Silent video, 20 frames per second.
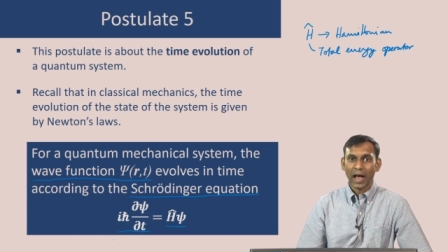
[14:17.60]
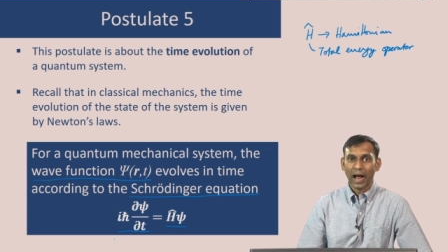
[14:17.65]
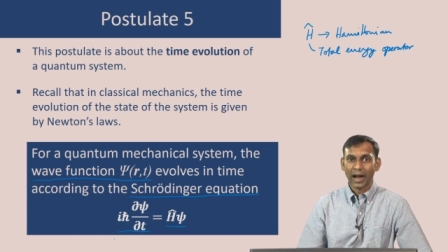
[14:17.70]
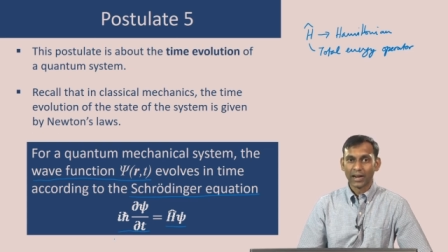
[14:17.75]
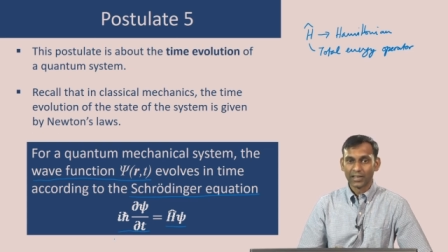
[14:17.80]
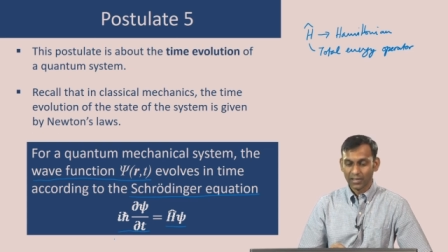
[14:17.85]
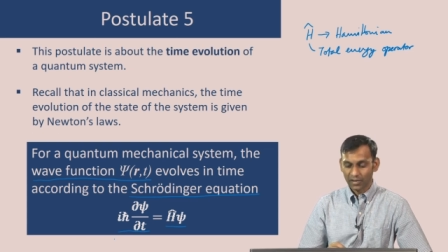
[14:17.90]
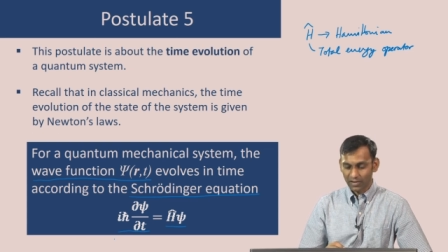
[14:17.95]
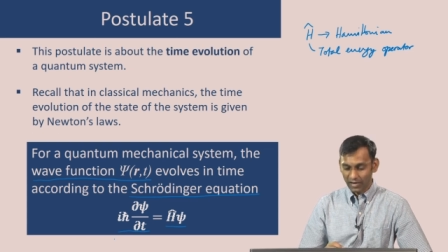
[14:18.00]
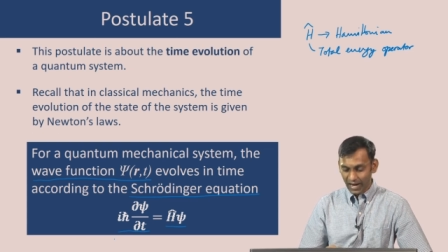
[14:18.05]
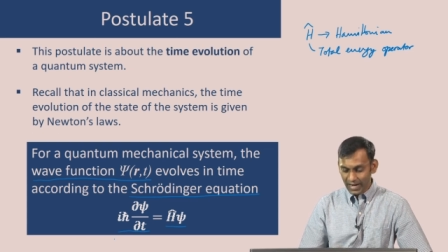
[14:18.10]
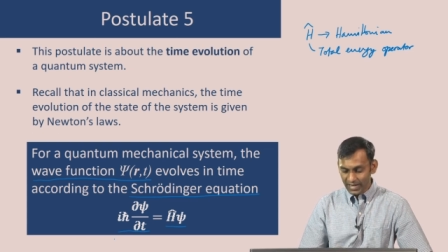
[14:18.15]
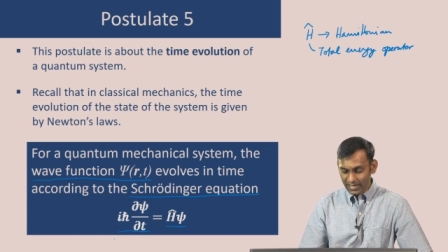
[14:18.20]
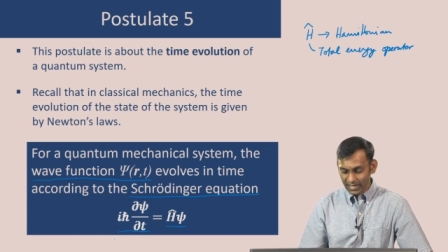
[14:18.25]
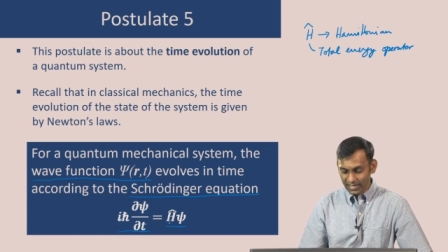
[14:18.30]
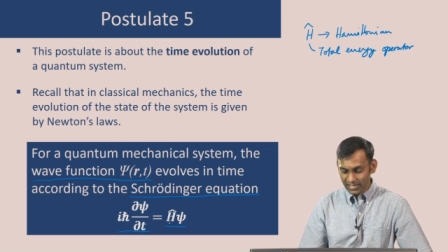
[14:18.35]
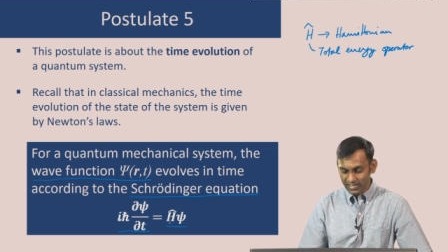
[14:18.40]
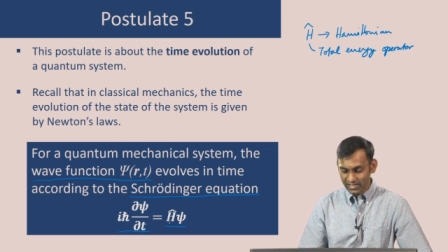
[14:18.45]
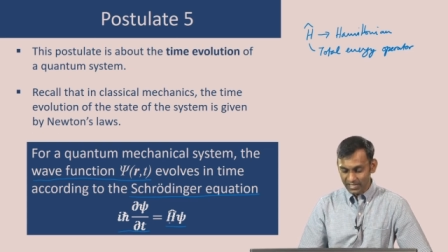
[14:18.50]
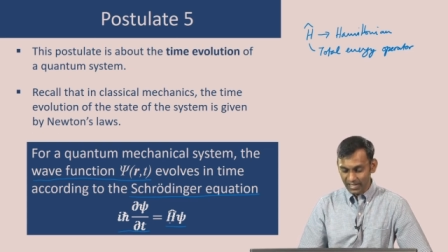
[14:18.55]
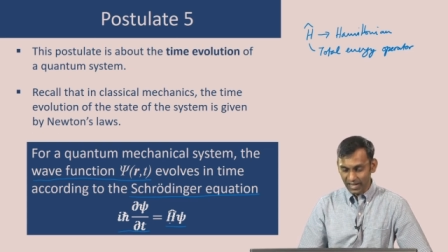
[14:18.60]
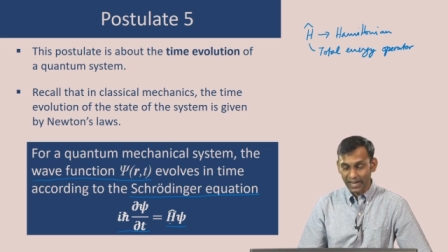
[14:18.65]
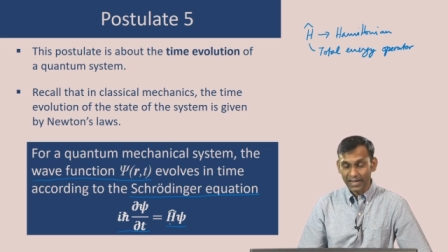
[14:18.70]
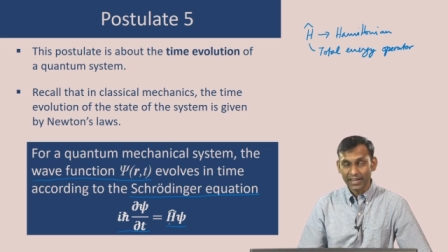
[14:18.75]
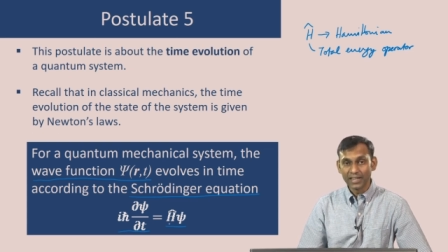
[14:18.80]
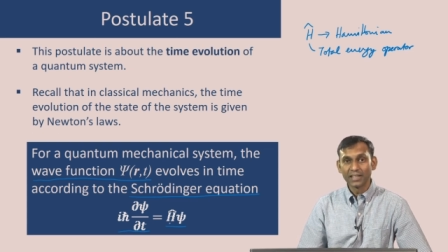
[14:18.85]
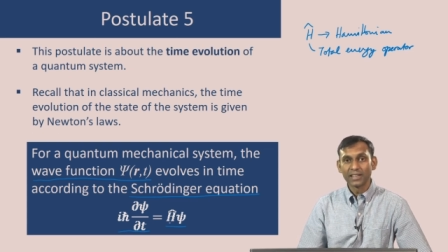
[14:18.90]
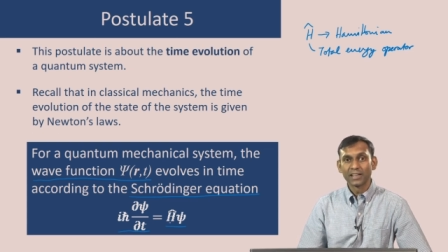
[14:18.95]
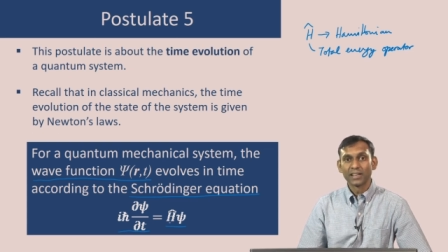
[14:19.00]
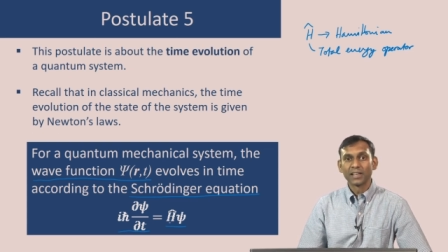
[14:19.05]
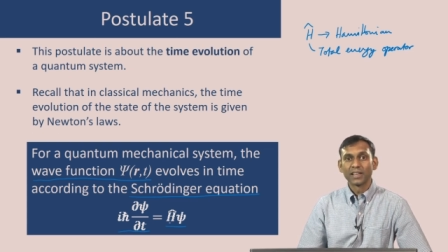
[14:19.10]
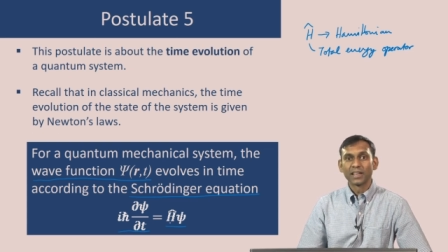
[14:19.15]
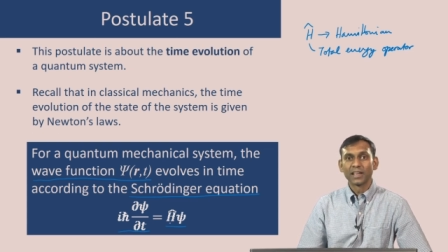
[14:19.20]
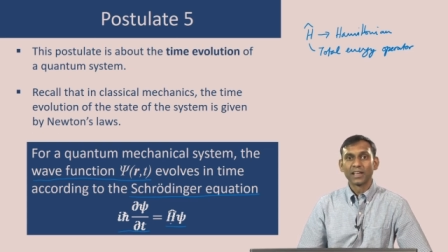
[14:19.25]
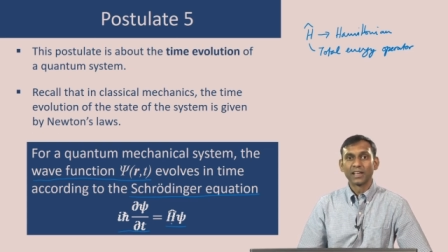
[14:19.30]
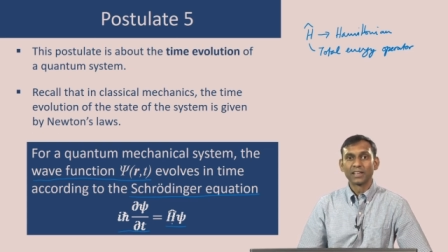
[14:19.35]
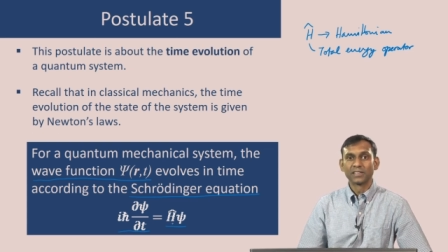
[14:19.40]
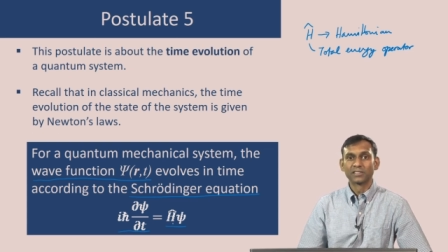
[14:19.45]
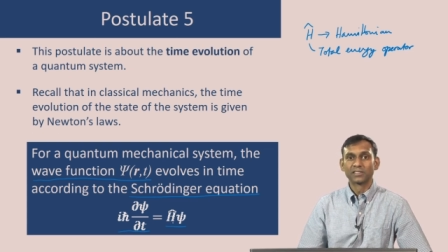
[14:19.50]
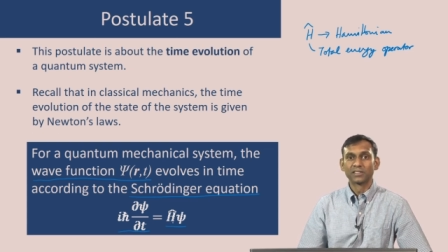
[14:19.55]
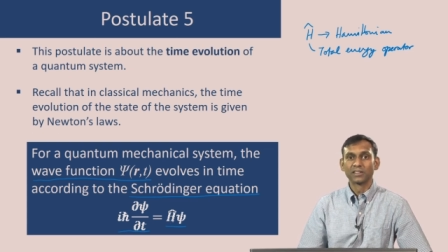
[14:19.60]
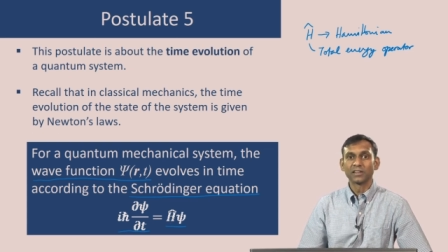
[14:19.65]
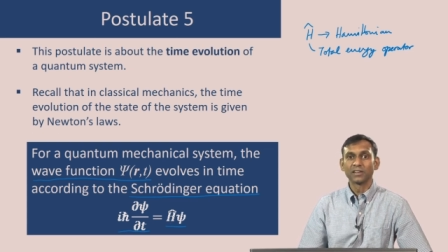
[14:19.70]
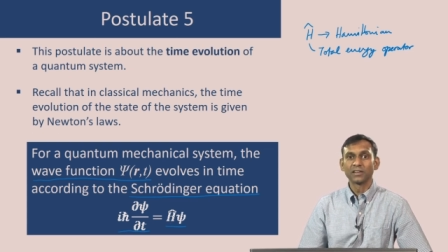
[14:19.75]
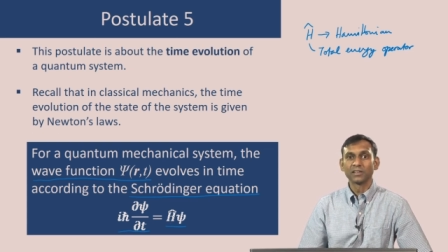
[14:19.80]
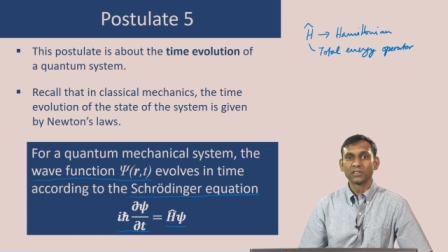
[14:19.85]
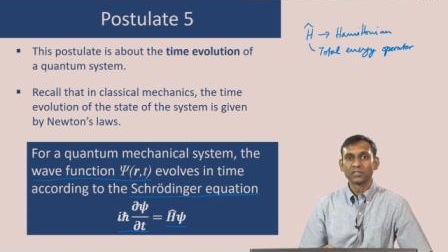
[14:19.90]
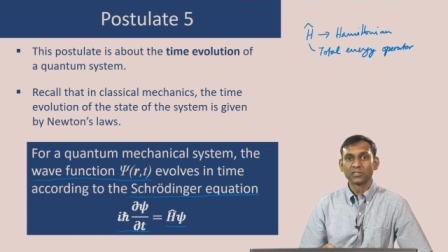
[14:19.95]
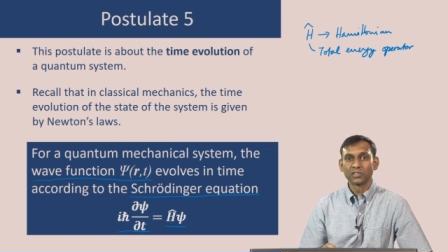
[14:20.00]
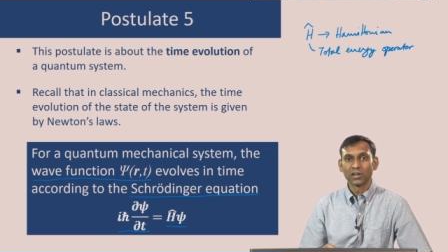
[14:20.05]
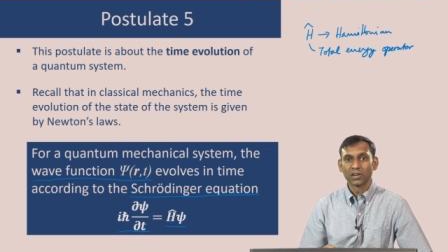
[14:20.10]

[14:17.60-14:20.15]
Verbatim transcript: and the right hand side is the